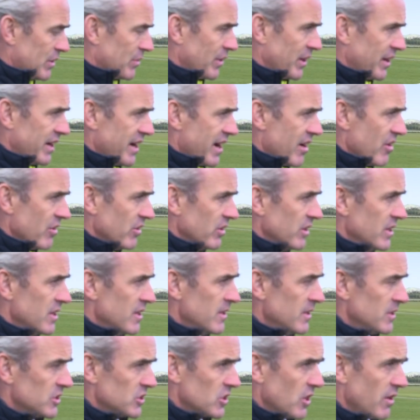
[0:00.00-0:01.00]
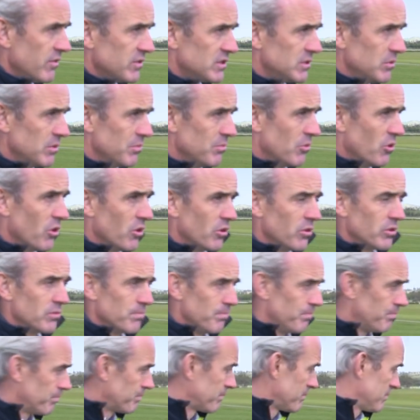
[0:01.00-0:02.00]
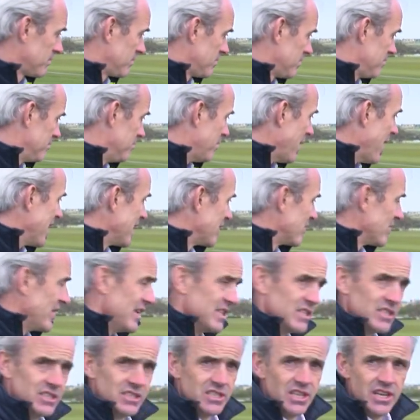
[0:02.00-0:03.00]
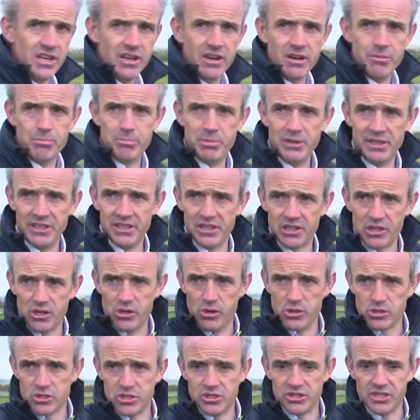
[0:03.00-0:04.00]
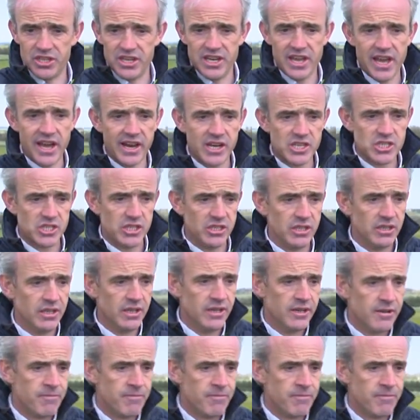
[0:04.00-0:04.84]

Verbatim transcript: quite narrow. Mm. So obviously with more bank races here, bringing it closer to the action,